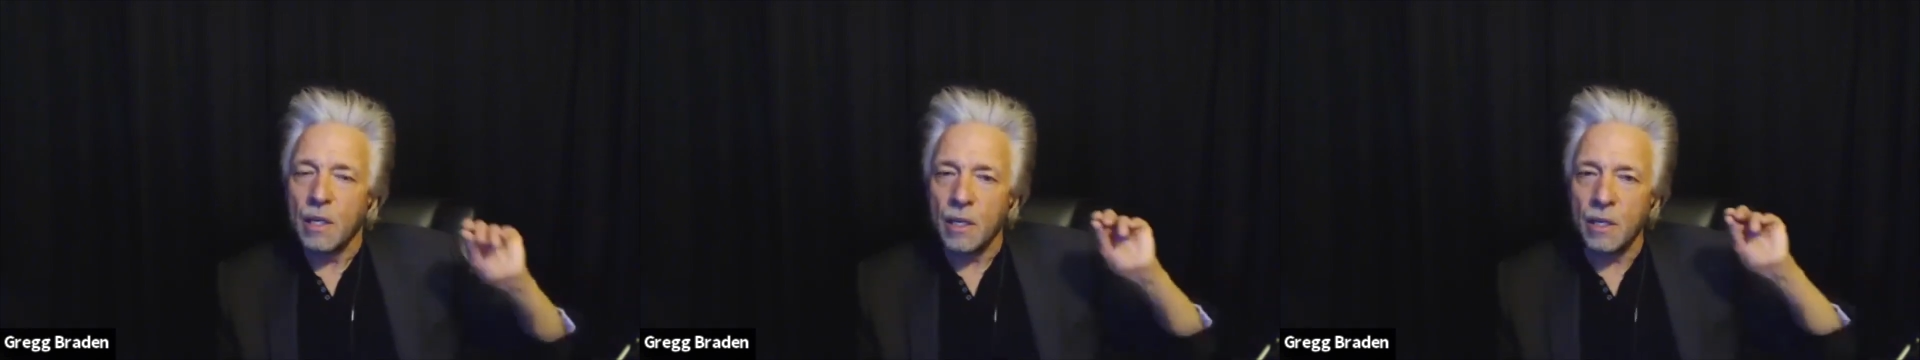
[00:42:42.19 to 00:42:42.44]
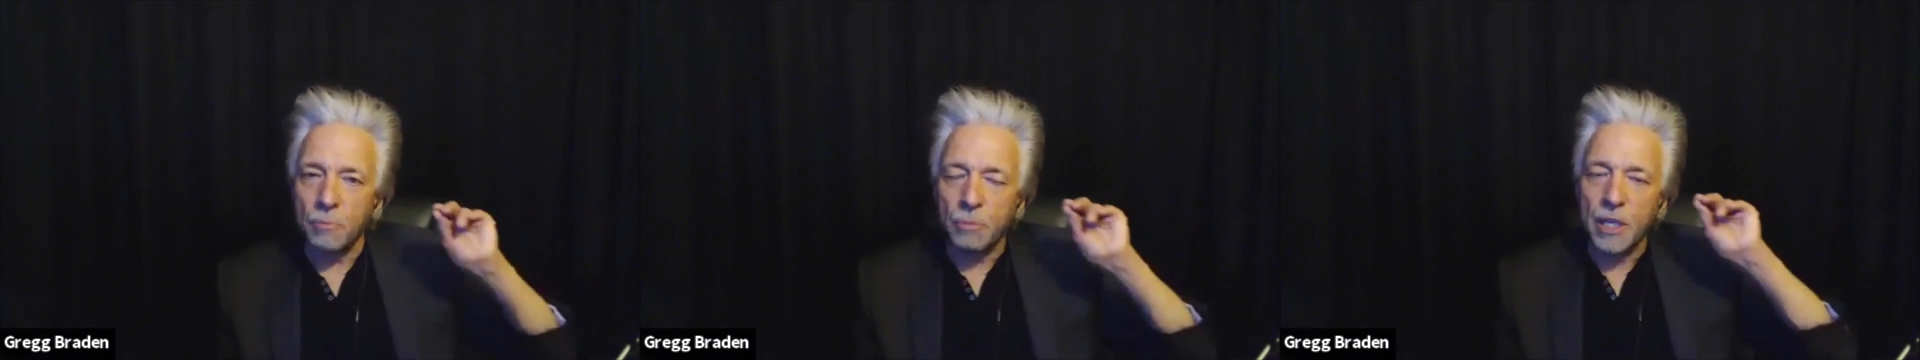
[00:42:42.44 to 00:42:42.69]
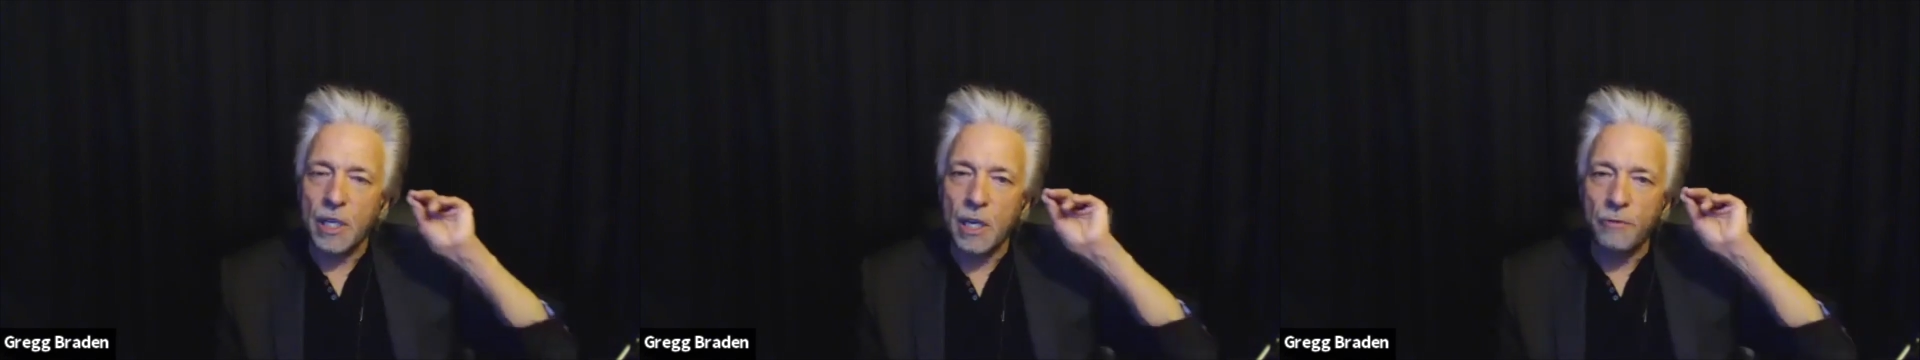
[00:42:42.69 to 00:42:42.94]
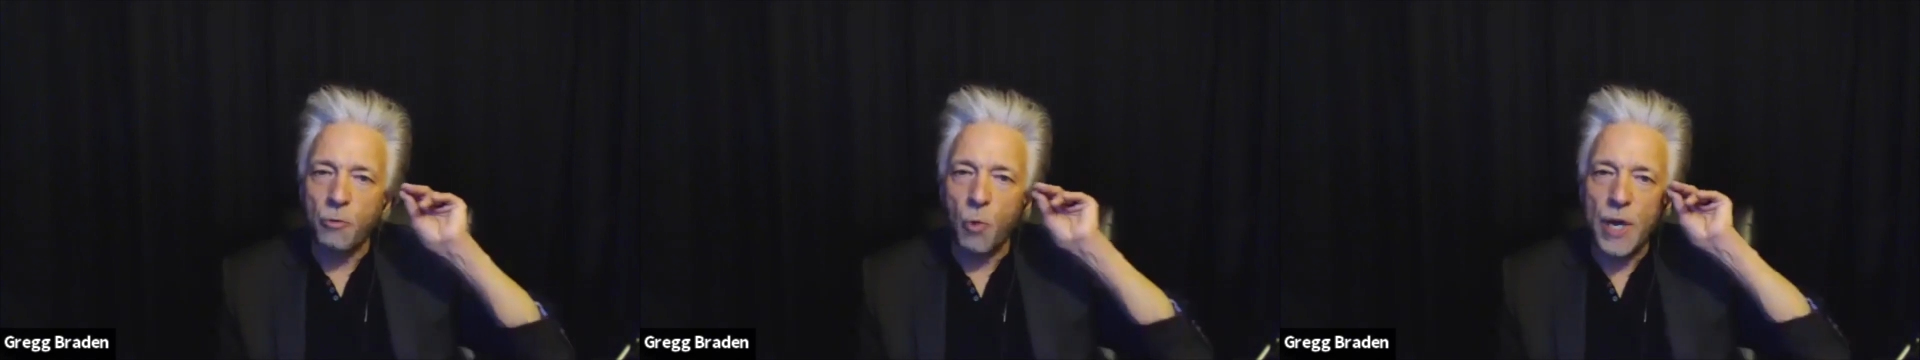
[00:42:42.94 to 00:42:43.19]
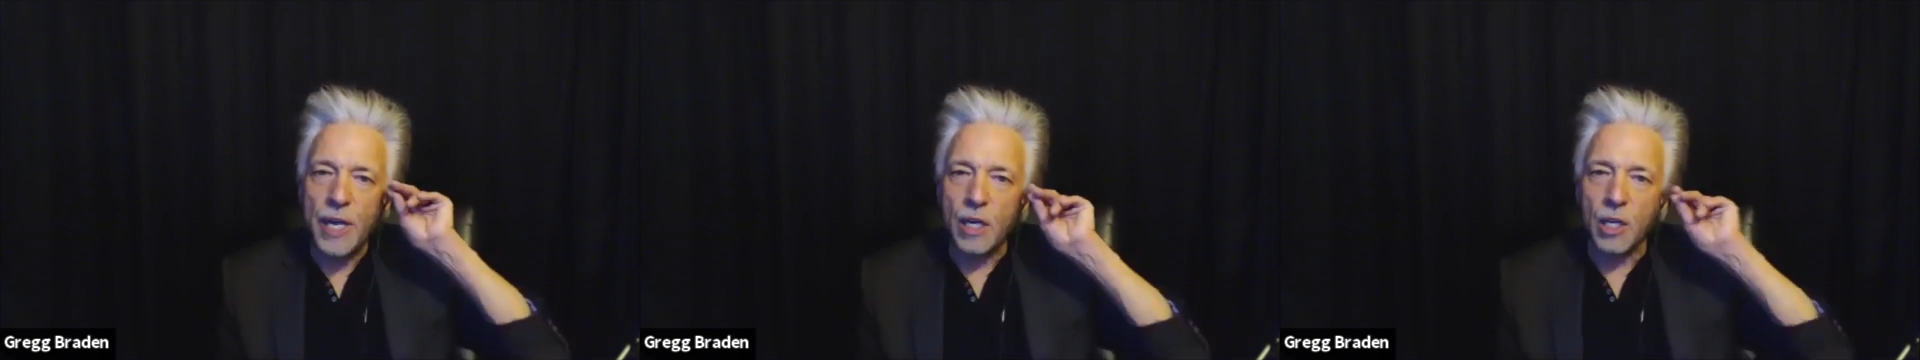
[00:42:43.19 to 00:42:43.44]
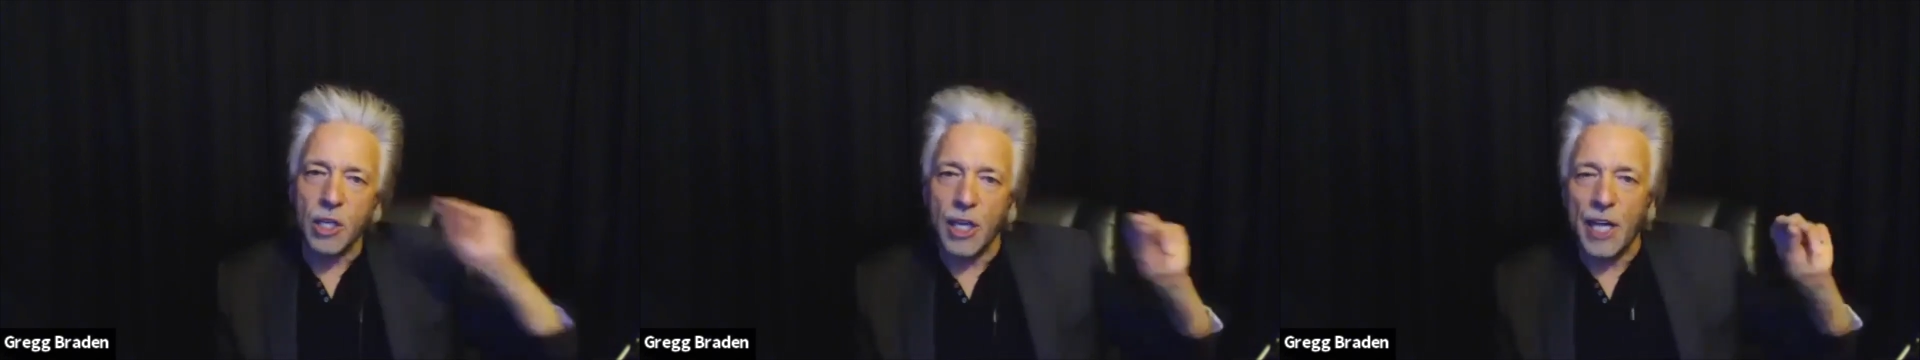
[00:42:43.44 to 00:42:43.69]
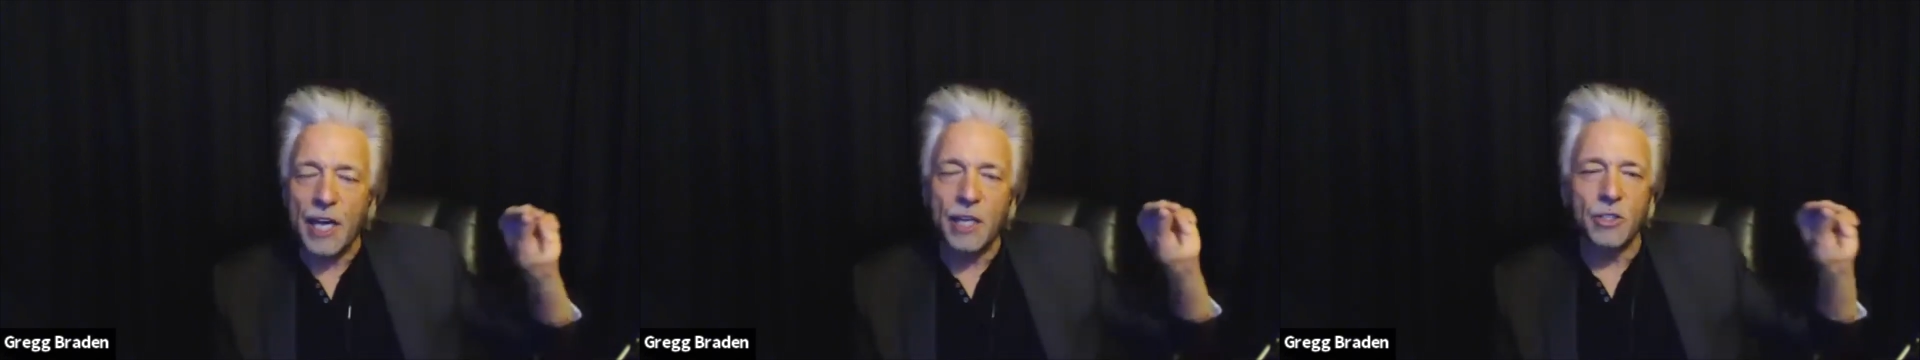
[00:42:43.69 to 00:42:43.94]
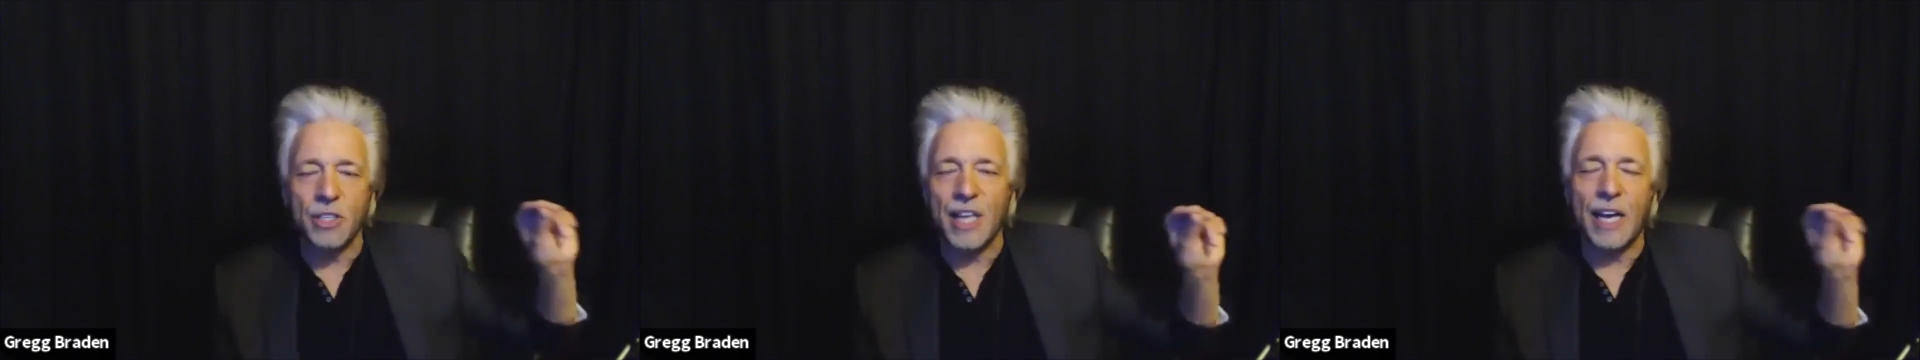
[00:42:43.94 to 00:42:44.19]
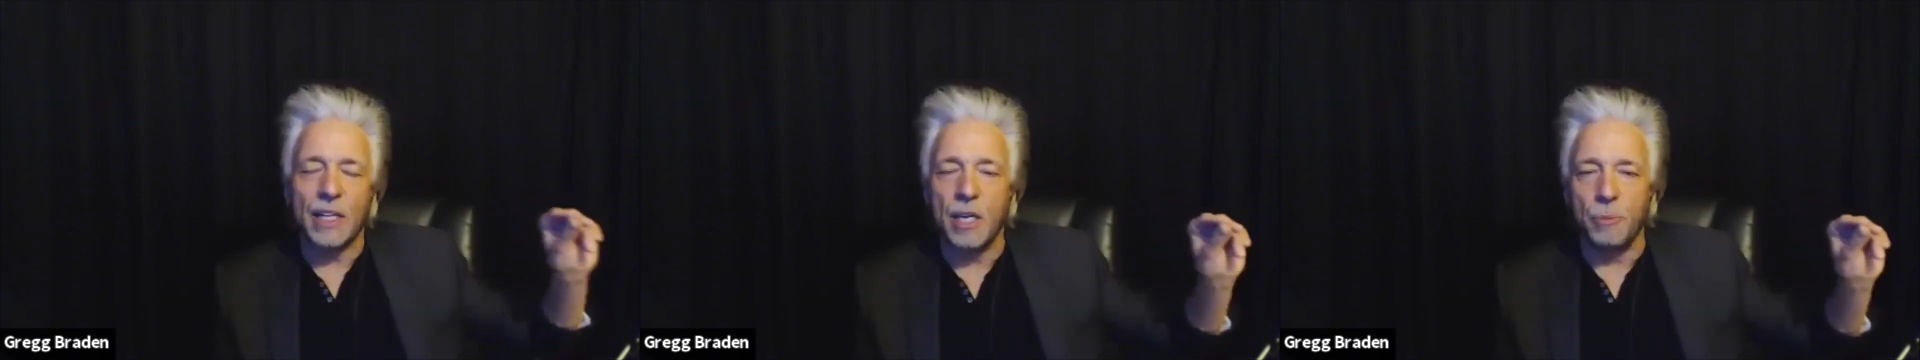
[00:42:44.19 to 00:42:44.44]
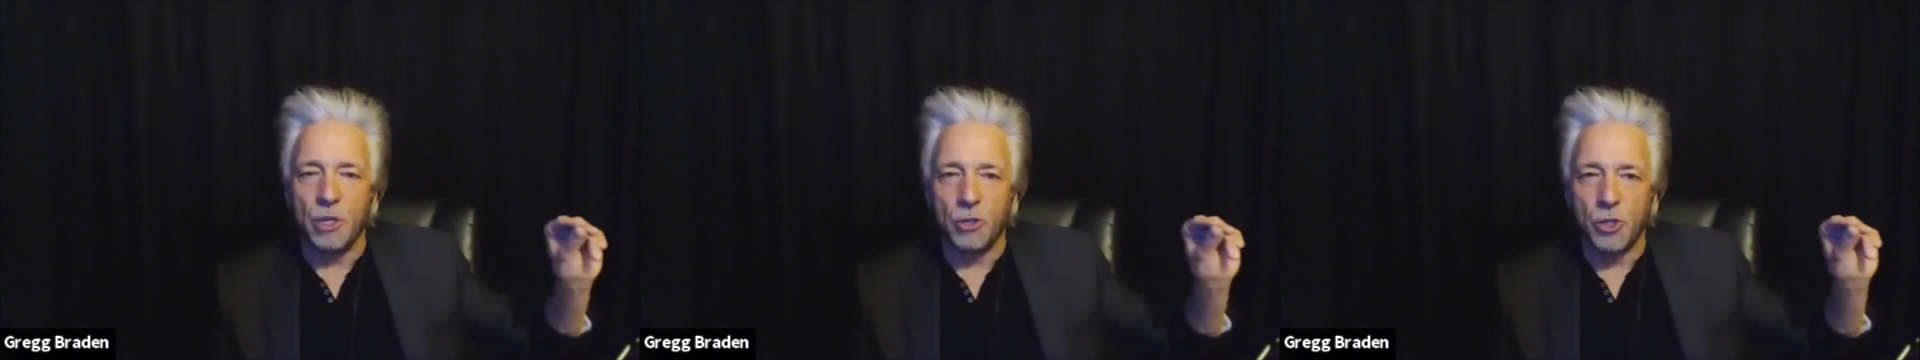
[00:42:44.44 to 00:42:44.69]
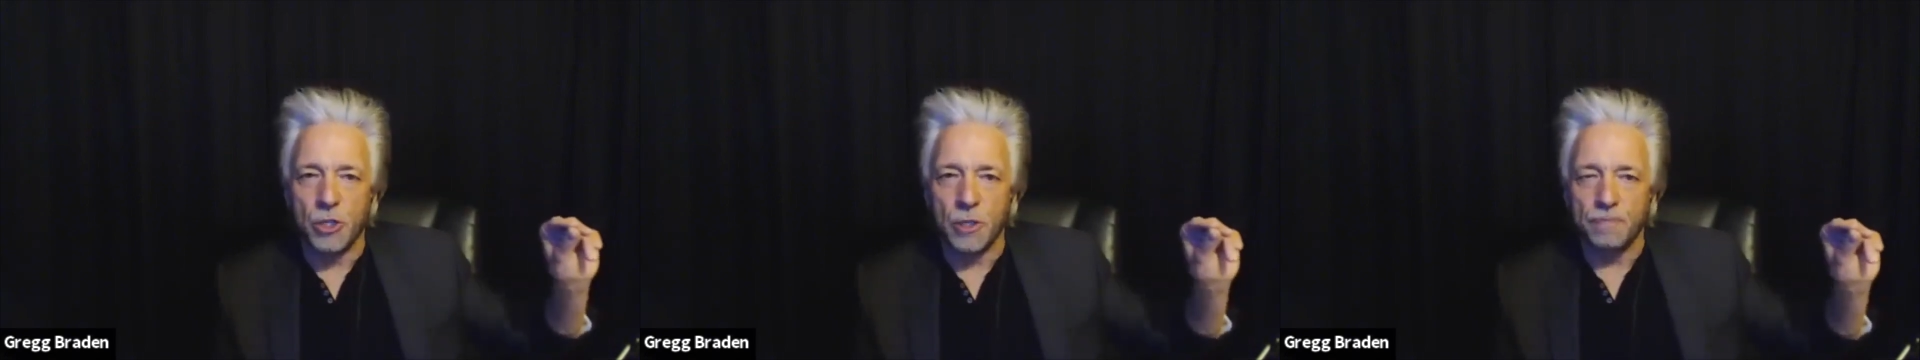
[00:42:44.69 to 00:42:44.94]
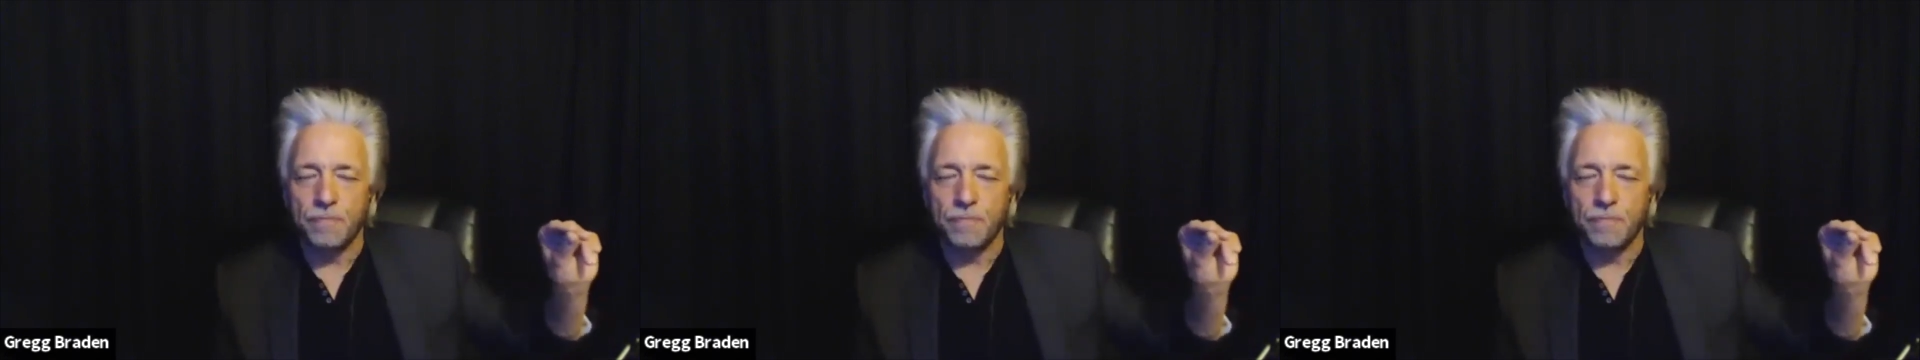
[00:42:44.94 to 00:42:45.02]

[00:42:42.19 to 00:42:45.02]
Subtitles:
But if we cling to that image